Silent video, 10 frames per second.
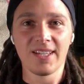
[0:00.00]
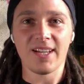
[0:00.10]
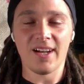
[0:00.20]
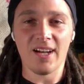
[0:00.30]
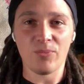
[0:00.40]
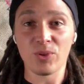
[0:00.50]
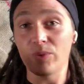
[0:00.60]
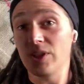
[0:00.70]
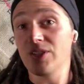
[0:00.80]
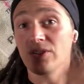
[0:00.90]

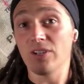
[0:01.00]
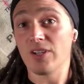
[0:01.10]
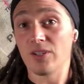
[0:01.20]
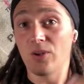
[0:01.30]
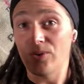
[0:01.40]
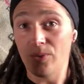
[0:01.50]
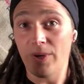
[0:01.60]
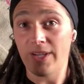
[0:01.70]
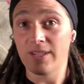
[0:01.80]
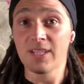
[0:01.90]
We learned a lot along the
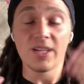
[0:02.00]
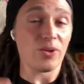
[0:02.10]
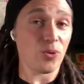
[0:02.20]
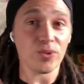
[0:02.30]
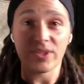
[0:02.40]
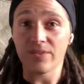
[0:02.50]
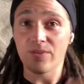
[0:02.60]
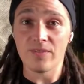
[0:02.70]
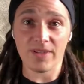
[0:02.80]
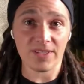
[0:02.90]
way at all the
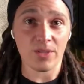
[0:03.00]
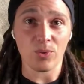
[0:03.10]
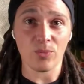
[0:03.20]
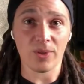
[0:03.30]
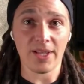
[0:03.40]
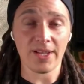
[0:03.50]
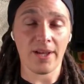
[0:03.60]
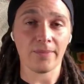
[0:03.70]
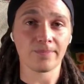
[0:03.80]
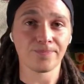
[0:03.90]
different events that we were playing
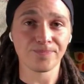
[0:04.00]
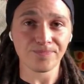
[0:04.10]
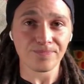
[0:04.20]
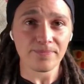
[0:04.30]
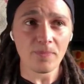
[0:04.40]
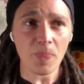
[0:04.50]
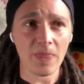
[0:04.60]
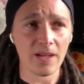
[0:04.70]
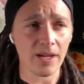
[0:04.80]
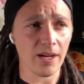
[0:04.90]

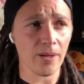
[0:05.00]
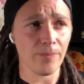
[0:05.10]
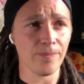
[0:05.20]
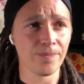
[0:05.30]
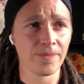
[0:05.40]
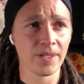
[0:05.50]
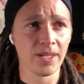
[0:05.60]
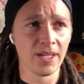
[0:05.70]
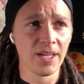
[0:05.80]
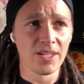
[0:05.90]
at.
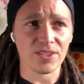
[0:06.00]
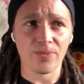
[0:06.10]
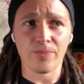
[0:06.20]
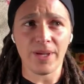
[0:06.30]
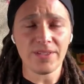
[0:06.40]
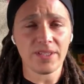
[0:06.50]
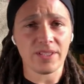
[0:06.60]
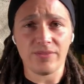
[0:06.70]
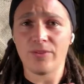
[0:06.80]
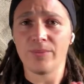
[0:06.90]
So
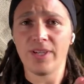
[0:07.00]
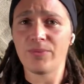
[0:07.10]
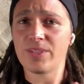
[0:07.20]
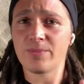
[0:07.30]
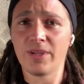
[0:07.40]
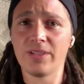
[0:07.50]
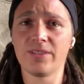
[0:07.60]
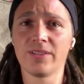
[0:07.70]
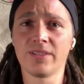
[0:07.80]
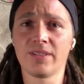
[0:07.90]
basically from there, we
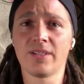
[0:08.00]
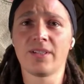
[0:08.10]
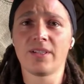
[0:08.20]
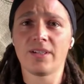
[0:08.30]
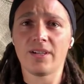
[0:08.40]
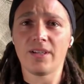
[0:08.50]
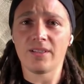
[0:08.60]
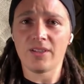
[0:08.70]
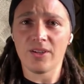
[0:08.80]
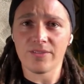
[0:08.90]
spent a
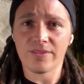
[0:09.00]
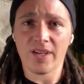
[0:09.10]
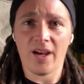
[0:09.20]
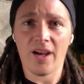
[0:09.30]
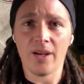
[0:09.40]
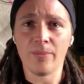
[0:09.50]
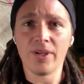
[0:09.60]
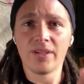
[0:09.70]
lot of time